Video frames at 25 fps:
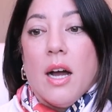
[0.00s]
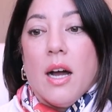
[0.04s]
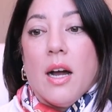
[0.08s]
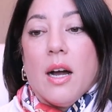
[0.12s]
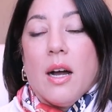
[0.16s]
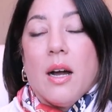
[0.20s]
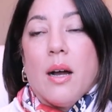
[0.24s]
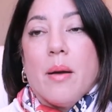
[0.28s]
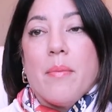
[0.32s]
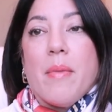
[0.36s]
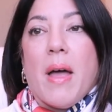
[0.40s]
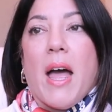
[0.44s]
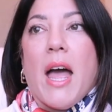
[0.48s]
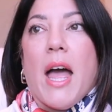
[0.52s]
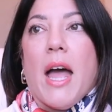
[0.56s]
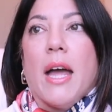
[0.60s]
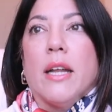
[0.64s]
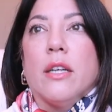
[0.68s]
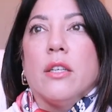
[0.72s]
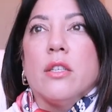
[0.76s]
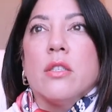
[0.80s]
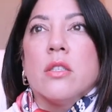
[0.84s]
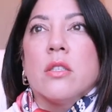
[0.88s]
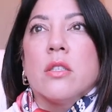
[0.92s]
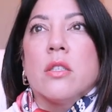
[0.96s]
Um,
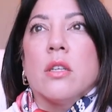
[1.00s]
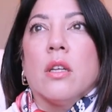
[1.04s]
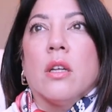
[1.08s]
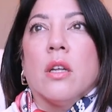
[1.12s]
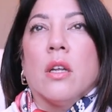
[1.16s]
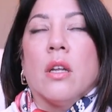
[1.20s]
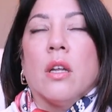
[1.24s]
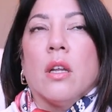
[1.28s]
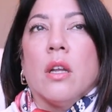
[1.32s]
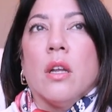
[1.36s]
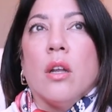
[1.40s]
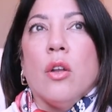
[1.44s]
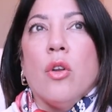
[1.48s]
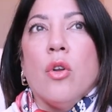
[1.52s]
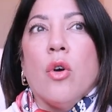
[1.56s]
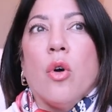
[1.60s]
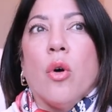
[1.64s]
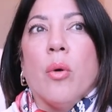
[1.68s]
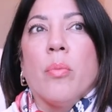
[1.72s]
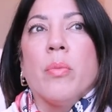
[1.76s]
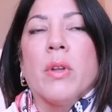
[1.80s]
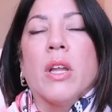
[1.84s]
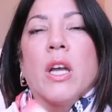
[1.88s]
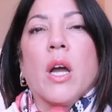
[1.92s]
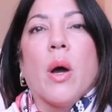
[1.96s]
and
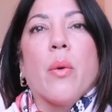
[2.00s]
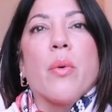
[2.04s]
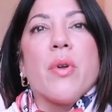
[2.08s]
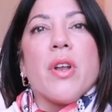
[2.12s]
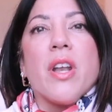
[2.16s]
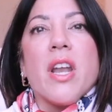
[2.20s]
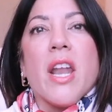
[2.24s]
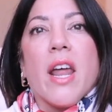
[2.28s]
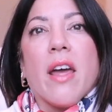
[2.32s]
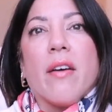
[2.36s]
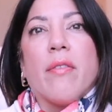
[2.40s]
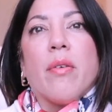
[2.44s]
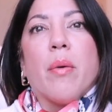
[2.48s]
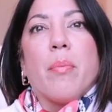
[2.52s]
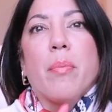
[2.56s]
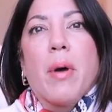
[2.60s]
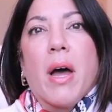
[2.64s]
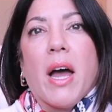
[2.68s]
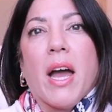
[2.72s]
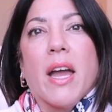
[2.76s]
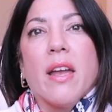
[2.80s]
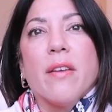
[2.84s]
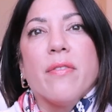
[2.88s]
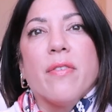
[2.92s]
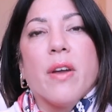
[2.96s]
normally I would never
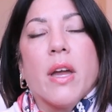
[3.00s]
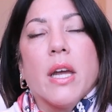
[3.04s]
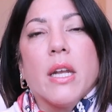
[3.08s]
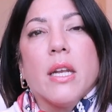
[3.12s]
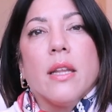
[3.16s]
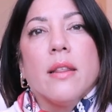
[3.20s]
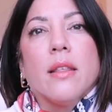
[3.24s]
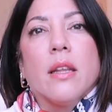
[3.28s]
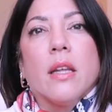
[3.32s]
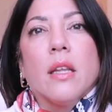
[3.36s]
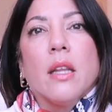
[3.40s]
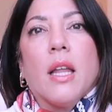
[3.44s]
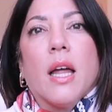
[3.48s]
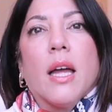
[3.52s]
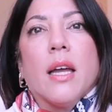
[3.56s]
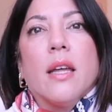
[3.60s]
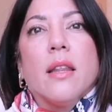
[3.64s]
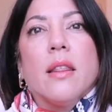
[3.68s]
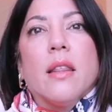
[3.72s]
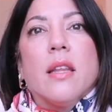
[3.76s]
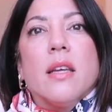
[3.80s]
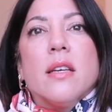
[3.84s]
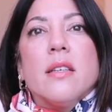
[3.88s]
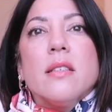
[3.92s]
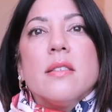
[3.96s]
pay for anything
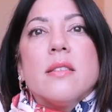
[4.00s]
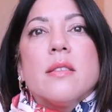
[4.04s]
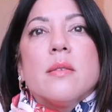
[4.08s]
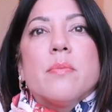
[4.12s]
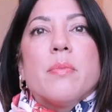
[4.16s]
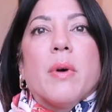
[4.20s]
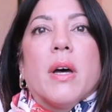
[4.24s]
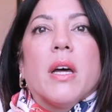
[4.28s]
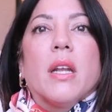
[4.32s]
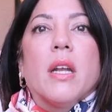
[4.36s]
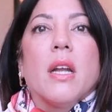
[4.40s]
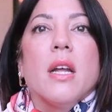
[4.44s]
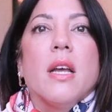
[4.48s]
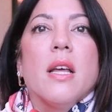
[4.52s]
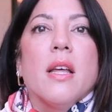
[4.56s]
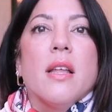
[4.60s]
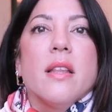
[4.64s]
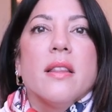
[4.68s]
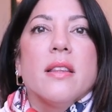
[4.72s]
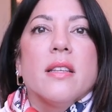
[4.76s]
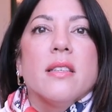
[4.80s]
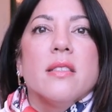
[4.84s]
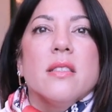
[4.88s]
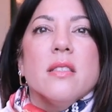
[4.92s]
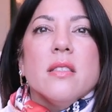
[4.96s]
like this, but
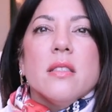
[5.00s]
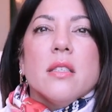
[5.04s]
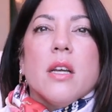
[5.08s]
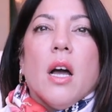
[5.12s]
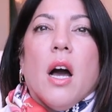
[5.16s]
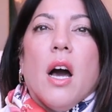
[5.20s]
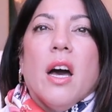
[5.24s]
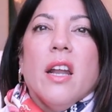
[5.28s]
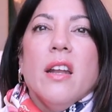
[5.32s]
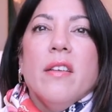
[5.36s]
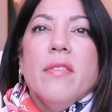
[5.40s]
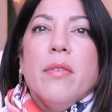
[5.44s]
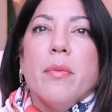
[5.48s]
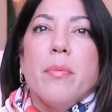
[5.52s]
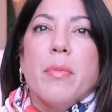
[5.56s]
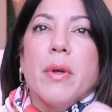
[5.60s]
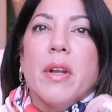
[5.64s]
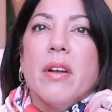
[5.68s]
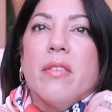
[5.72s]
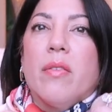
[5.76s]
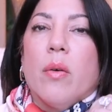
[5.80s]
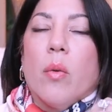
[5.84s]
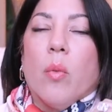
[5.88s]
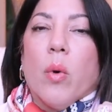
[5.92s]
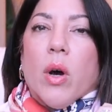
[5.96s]
this is kind of a
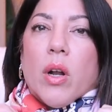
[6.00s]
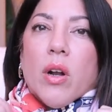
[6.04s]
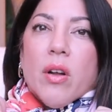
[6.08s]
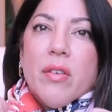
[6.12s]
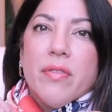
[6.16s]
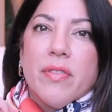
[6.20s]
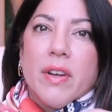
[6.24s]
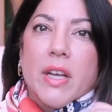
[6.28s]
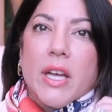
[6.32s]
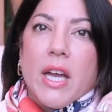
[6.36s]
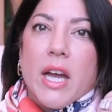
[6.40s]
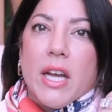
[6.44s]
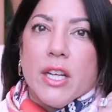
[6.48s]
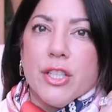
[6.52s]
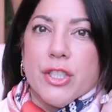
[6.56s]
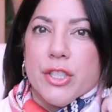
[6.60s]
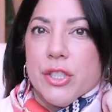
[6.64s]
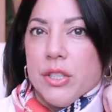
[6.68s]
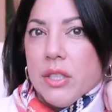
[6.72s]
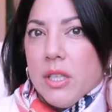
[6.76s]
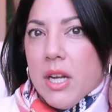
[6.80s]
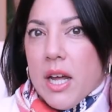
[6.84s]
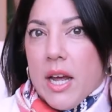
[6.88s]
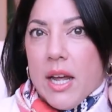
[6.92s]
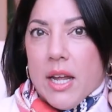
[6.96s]
bit of a one-off
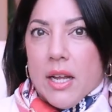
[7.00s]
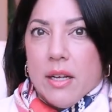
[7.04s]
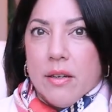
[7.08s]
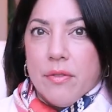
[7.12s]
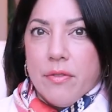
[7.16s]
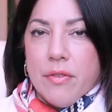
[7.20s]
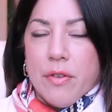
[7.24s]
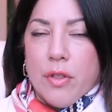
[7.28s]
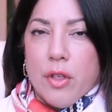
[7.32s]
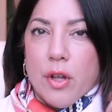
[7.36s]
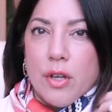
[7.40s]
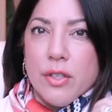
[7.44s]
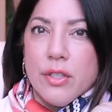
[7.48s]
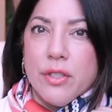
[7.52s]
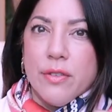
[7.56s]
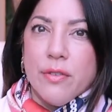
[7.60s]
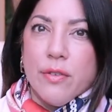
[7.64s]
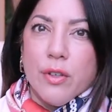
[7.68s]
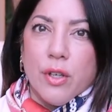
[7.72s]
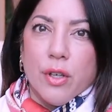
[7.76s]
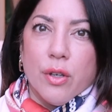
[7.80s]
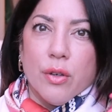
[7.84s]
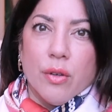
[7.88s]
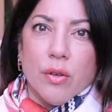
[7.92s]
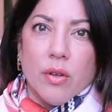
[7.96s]
occasion, and for those
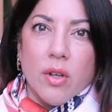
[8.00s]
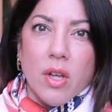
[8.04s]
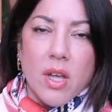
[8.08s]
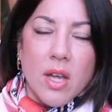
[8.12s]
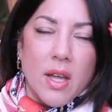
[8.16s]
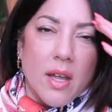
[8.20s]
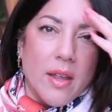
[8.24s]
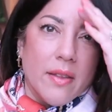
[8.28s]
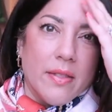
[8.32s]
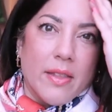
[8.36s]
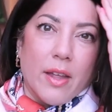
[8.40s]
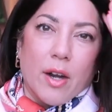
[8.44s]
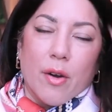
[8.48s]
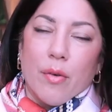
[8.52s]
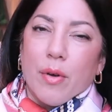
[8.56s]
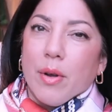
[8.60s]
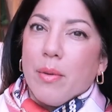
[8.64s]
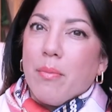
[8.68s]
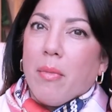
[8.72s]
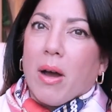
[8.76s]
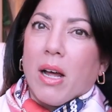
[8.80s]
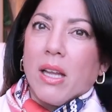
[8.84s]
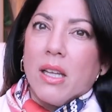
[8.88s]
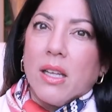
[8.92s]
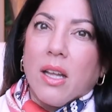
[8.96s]
of you that are
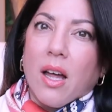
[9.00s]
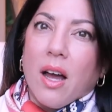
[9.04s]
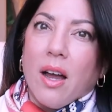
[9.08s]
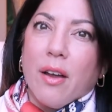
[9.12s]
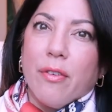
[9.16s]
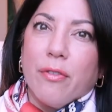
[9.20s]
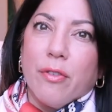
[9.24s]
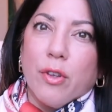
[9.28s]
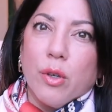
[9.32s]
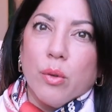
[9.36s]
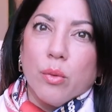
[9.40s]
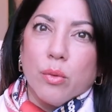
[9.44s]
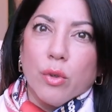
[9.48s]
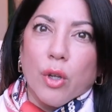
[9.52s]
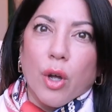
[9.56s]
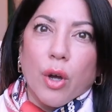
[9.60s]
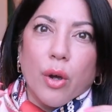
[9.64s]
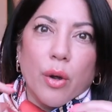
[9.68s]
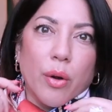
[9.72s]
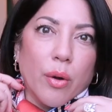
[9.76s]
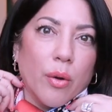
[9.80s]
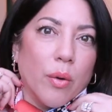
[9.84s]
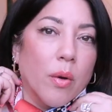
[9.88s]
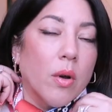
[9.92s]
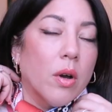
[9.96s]
in my life, you'll
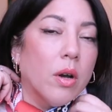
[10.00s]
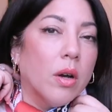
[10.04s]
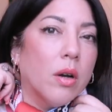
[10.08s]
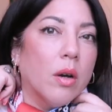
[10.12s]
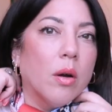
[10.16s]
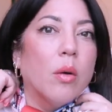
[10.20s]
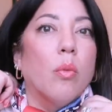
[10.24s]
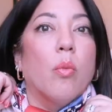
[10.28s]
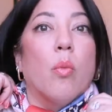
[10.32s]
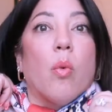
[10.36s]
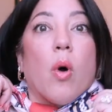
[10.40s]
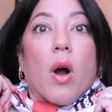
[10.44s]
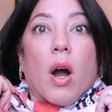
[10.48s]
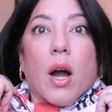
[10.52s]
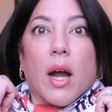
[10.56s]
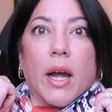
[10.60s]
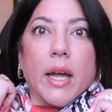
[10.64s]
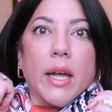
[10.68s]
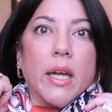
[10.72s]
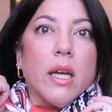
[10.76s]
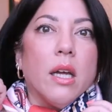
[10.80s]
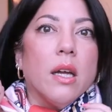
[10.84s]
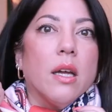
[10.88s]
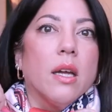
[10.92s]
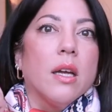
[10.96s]
know
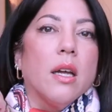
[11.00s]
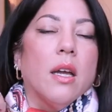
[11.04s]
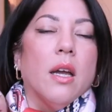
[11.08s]
why.